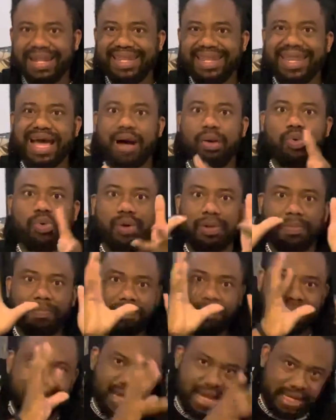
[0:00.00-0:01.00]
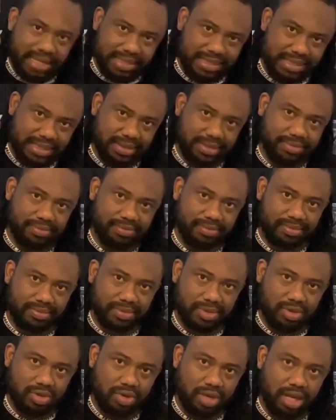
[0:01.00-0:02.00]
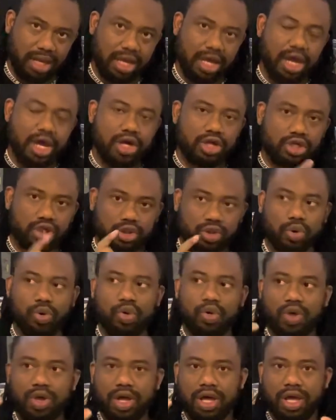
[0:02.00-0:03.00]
that will pay it. Okay, so